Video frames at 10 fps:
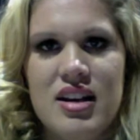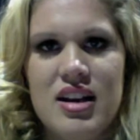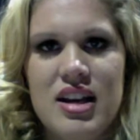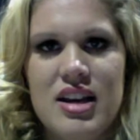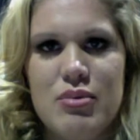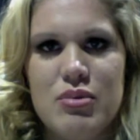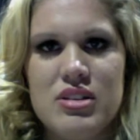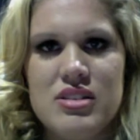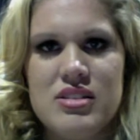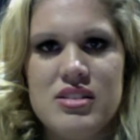it
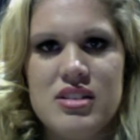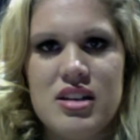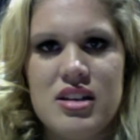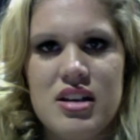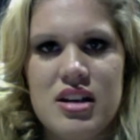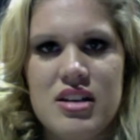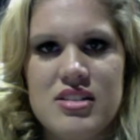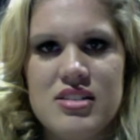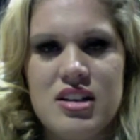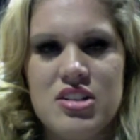was
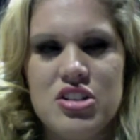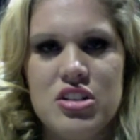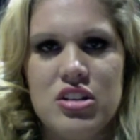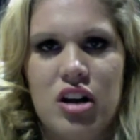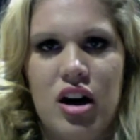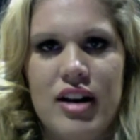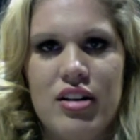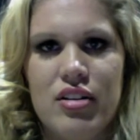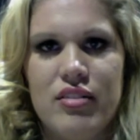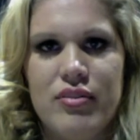such a light
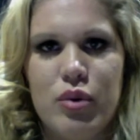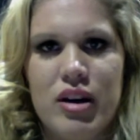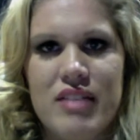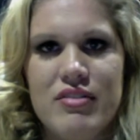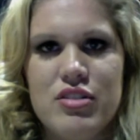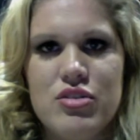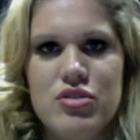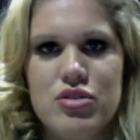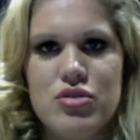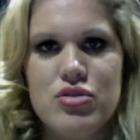of whatever you
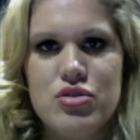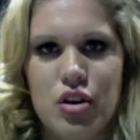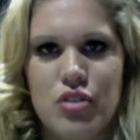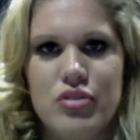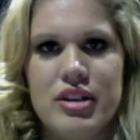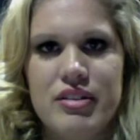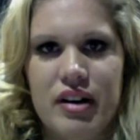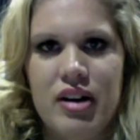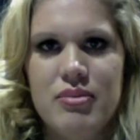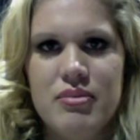do, don't give
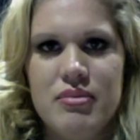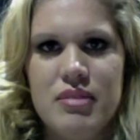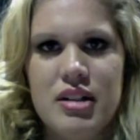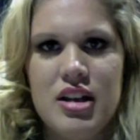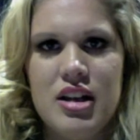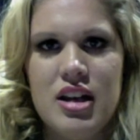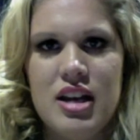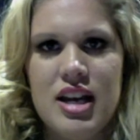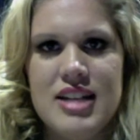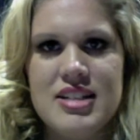up.
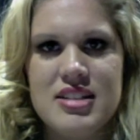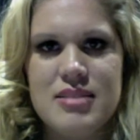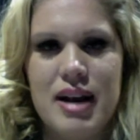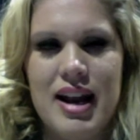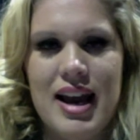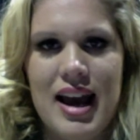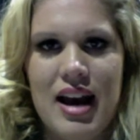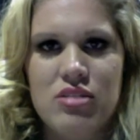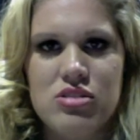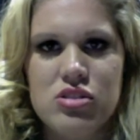It doesn't matter
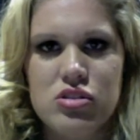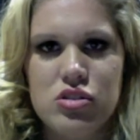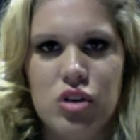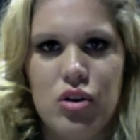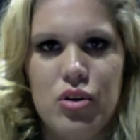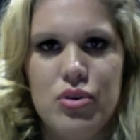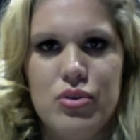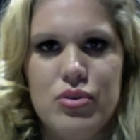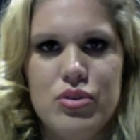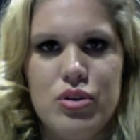how slow
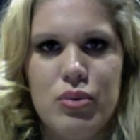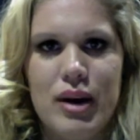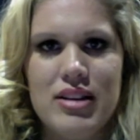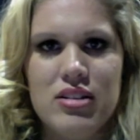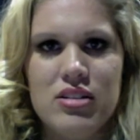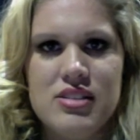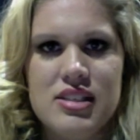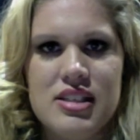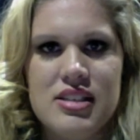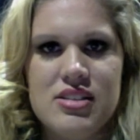your weight loss
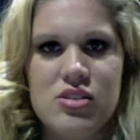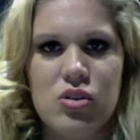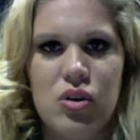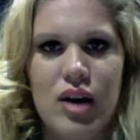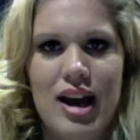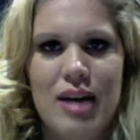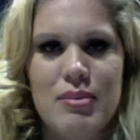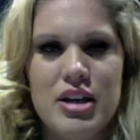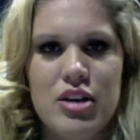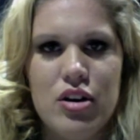is or how
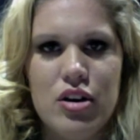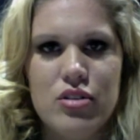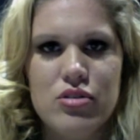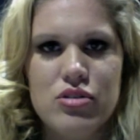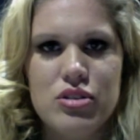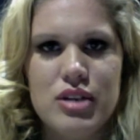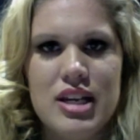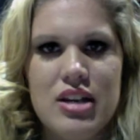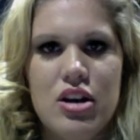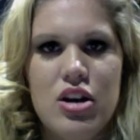many hurdles you
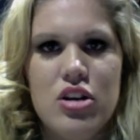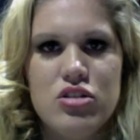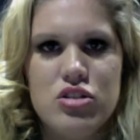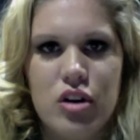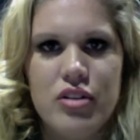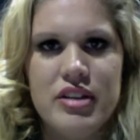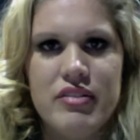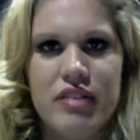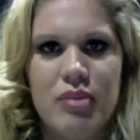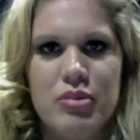hit, don't give
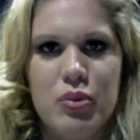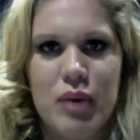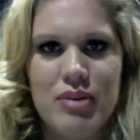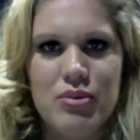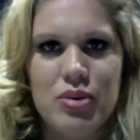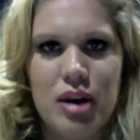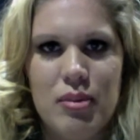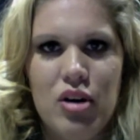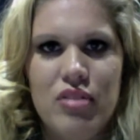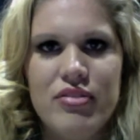up. The weight will come
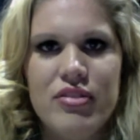off,